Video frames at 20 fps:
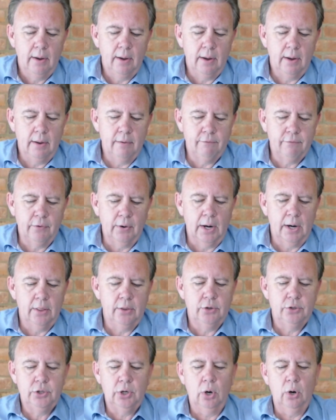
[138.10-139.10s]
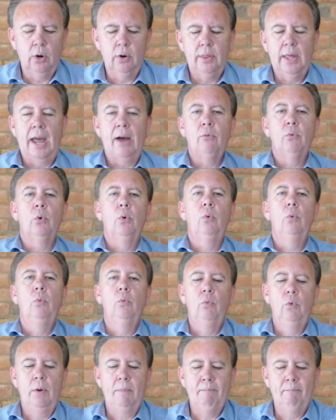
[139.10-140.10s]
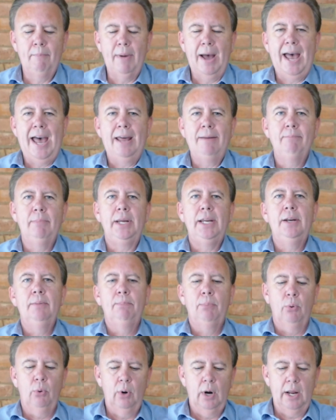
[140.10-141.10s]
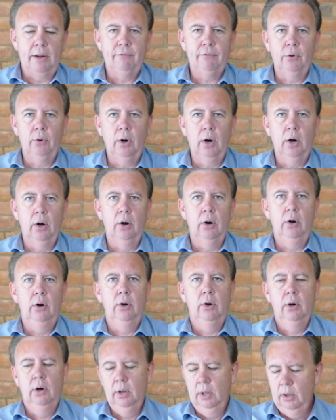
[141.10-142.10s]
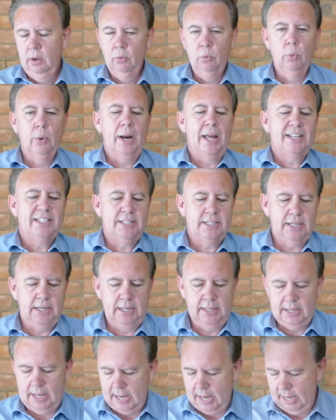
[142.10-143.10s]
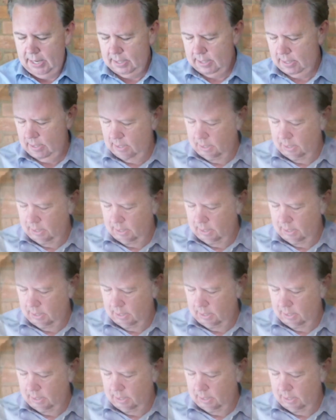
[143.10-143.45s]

in front of the jar. That will remind me to pray for her when I see that.